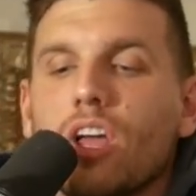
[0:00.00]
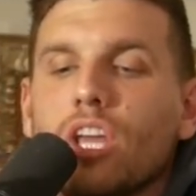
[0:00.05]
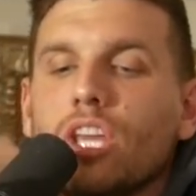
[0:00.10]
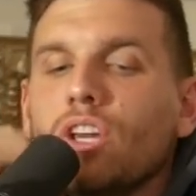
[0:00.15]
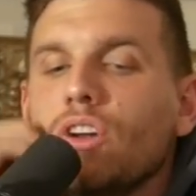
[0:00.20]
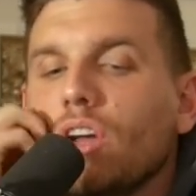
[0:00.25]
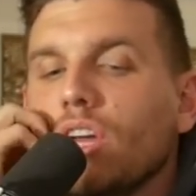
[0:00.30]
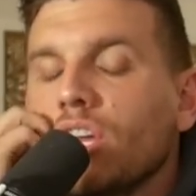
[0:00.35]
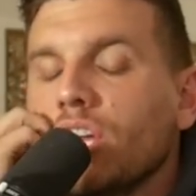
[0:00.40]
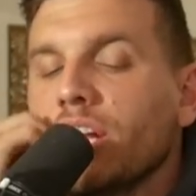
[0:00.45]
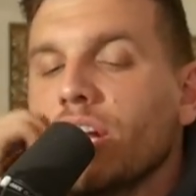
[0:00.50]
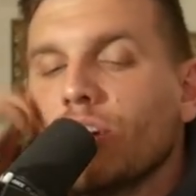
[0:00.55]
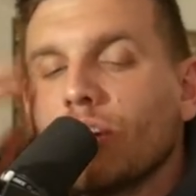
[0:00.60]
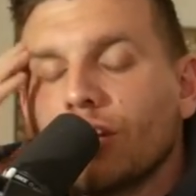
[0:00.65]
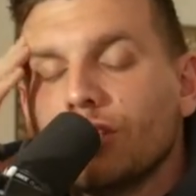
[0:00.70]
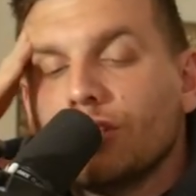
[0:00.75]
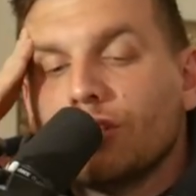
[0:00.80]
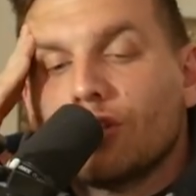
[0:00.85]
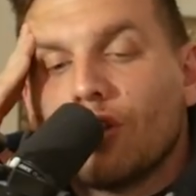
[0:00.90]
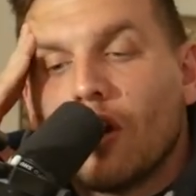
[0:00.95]
you you know
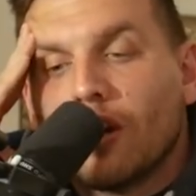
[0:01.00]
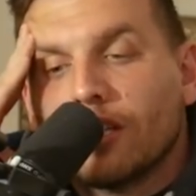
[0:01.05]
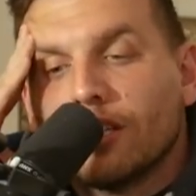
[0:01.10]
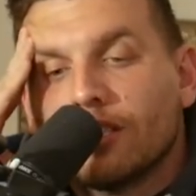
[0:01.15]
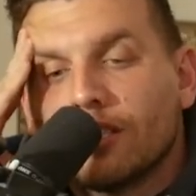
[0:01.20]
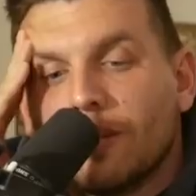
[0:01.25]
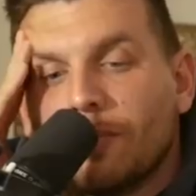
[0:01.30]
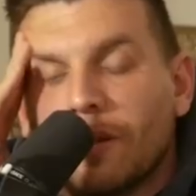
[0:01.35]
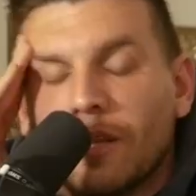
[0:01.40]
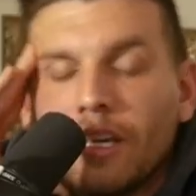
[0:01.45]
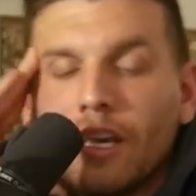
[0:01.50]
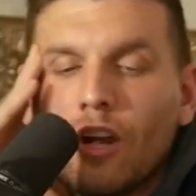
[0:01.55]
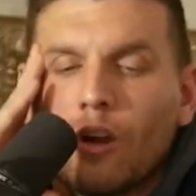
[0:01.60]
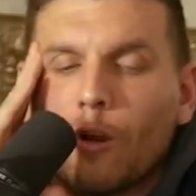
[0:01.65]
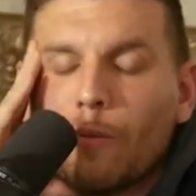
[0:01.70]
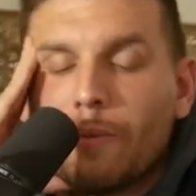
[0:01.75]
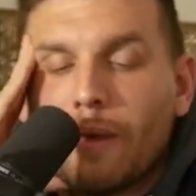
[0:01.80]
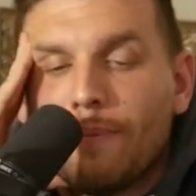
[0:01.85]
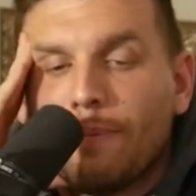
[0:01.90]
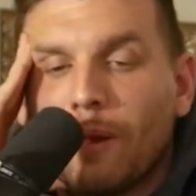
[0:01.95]
cuz you talk to some of the
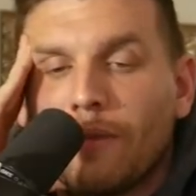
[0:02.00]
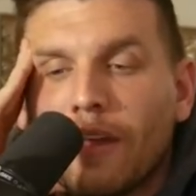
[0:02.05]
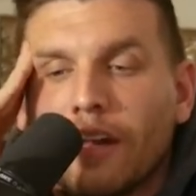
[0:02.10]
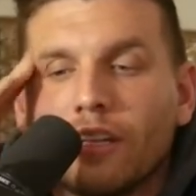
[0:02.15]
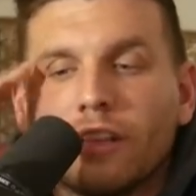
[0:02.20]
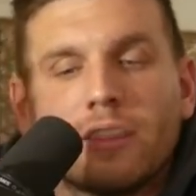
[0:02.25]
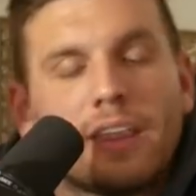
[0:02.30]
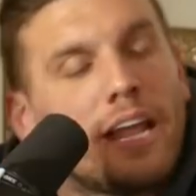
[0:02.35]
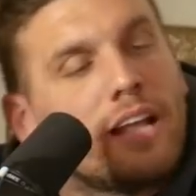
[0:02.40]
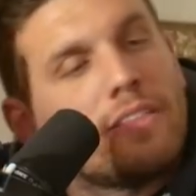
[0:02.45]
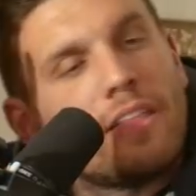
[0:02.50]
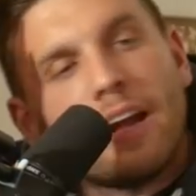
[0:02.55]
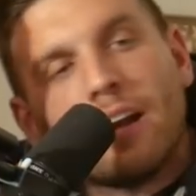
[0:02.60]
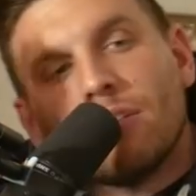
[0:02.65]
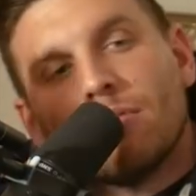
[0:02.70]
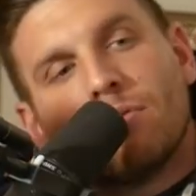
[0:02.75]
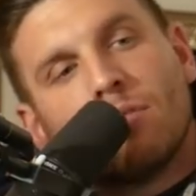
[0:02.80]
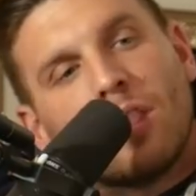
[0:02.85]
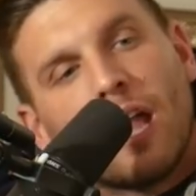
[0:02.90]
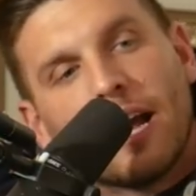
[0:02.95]
younger people and they
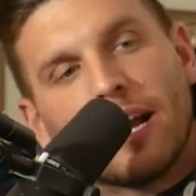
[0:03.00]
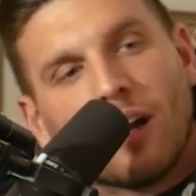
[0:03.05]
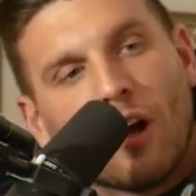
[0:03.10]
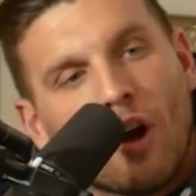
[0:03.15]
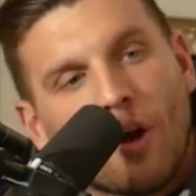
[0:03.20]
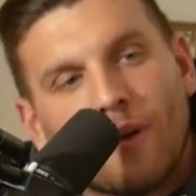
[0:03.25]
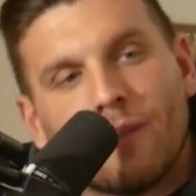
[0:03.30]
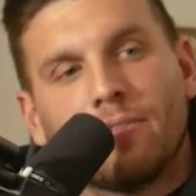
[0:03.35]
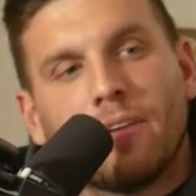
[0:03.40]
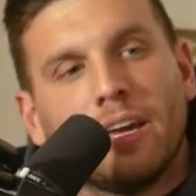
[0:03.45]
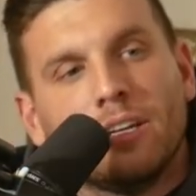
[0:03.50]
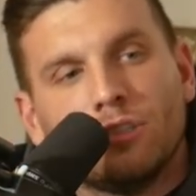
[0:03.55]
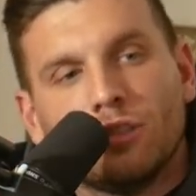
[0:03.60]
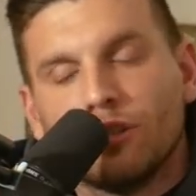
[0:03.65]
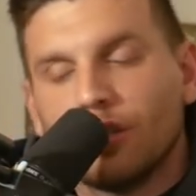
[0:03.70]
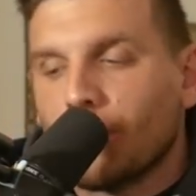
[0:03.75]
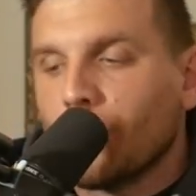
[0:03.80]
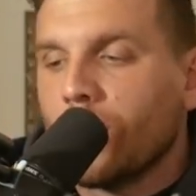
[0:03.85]
they're like RFK Jr.